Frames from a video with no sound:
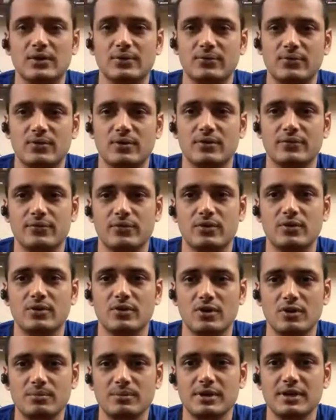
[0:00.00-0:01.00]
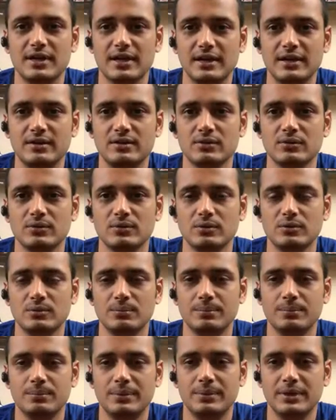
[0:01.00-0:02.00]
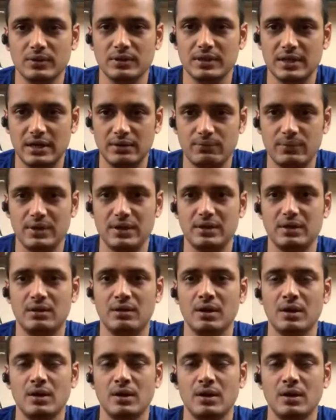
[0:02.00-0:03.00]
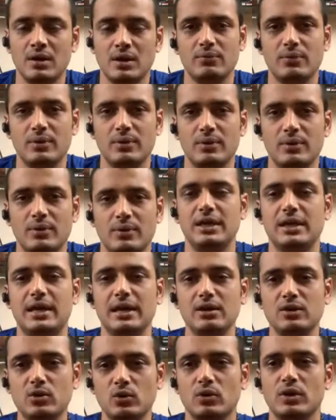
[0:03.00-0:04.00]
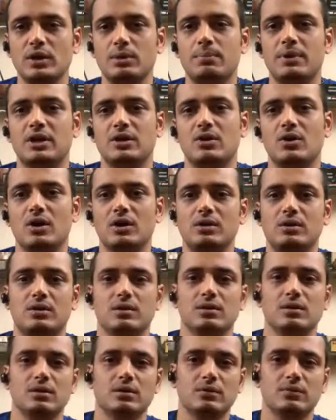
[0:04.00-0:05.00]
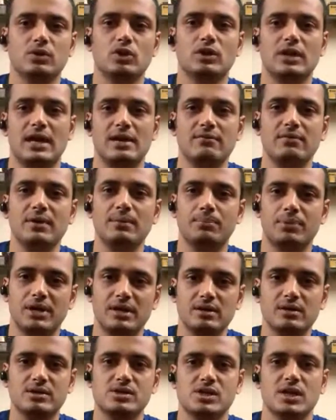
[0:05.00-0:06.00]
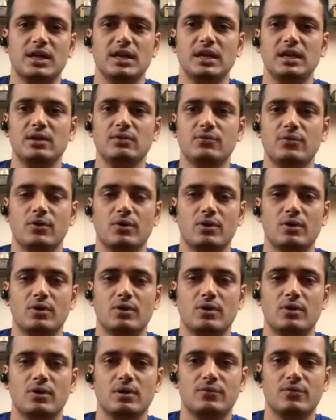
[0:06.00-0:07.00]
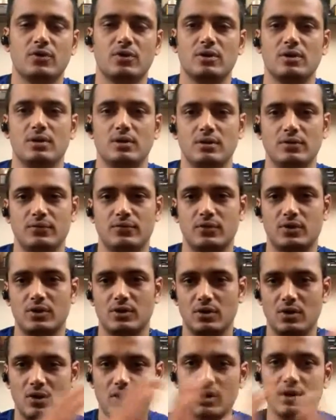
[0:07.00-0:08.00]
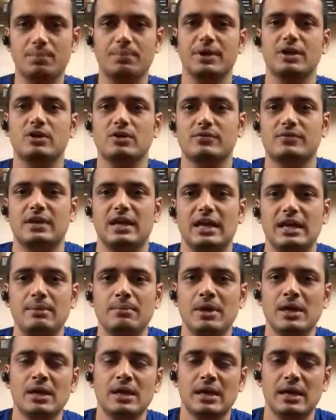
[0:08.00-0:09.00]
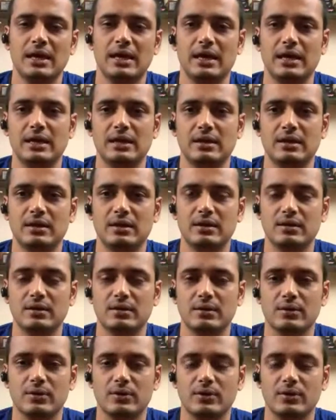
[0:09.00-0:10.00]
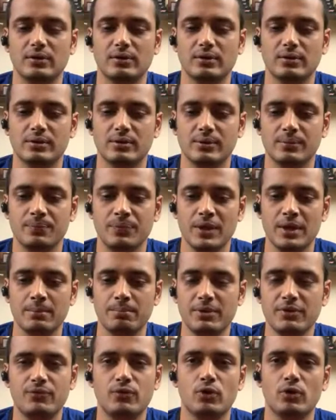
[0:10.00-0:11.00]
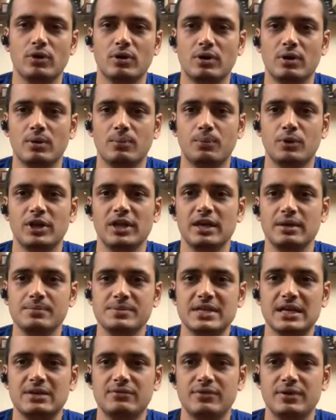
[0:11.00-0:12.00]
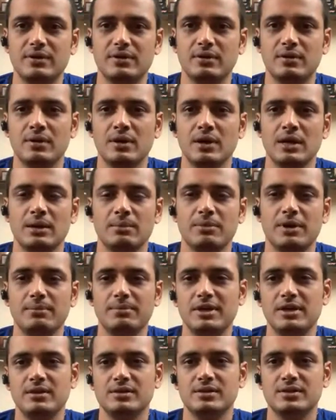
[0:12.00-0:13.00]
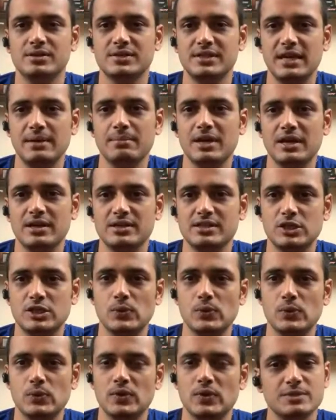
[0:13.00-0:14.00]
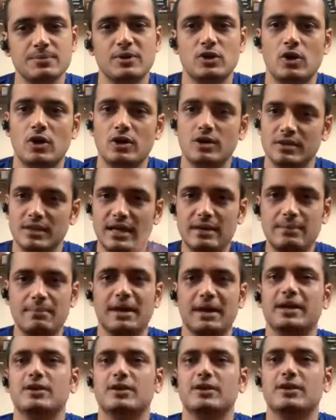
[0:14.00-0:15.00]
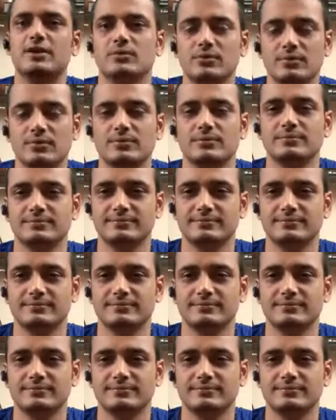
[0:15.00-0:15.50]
you know, for for a normal guy to be doing that will he can do it, but not uh, without having prior training for uh, for uh, for a longer period of time and uh, before putting himself in maybe the same kind of situations, but not in that magnitude.